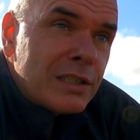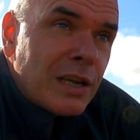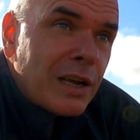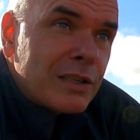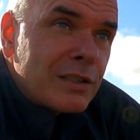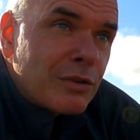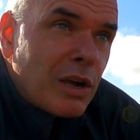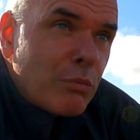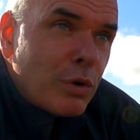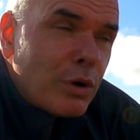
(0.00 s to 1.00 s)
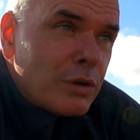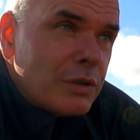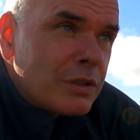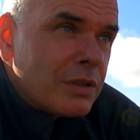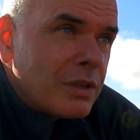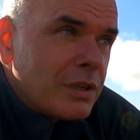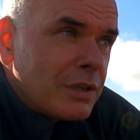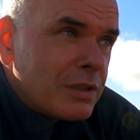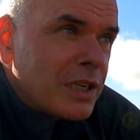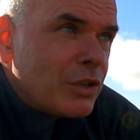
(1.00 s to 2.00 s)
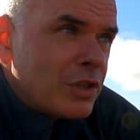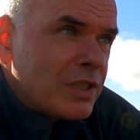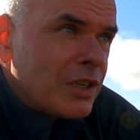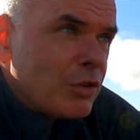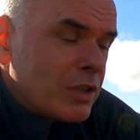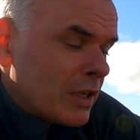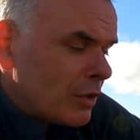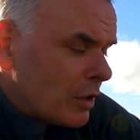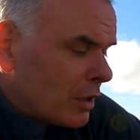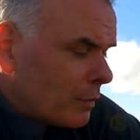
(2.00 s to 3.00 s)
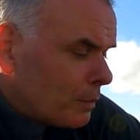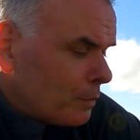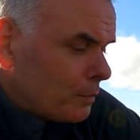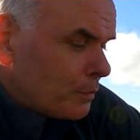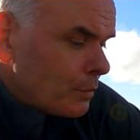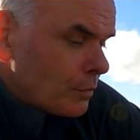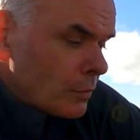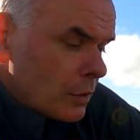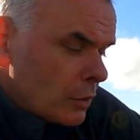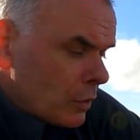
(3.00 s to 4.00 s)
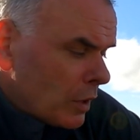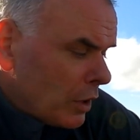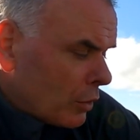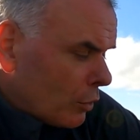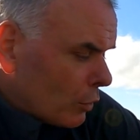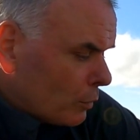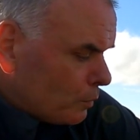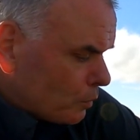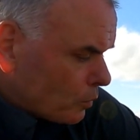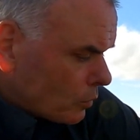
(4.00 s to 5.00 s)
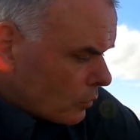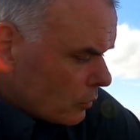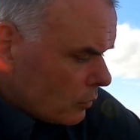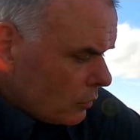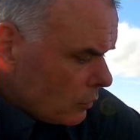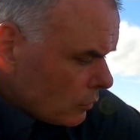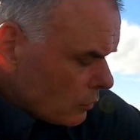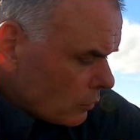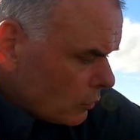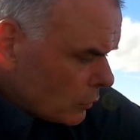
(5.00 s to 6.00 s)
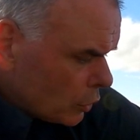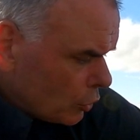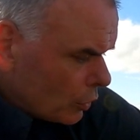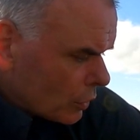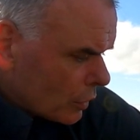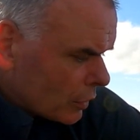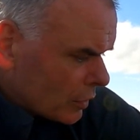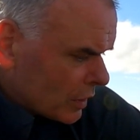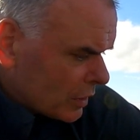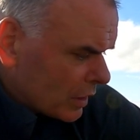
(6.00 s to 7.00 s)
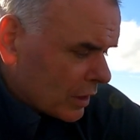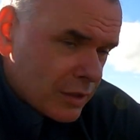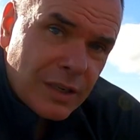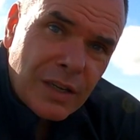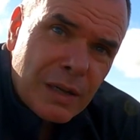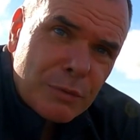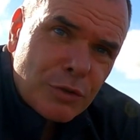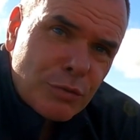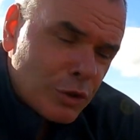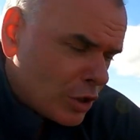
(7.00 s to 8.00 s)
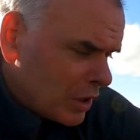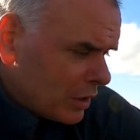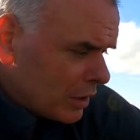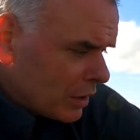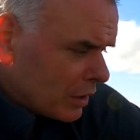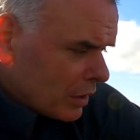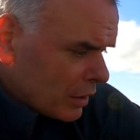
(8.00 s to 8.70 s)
ice axe, crampons, etc, etc, etc. So there you go. The tuner turns this thing into an absolute machine.